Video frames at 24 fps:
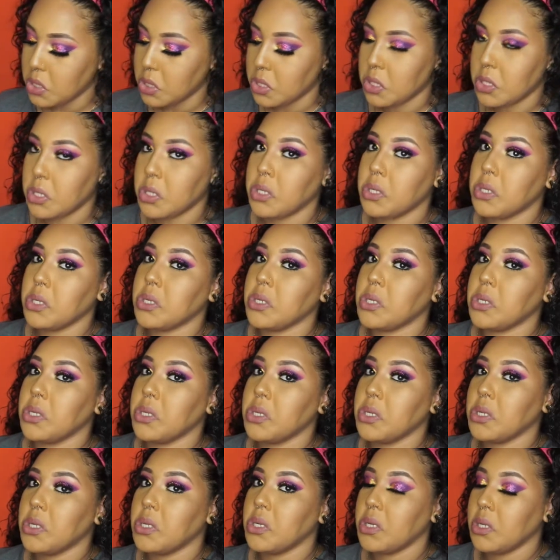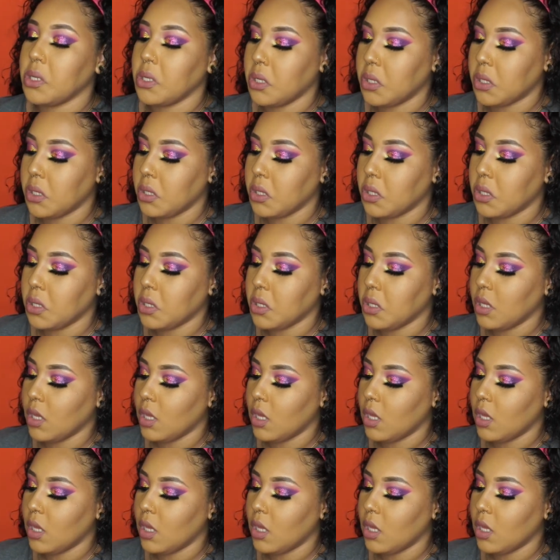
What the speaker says: (silence)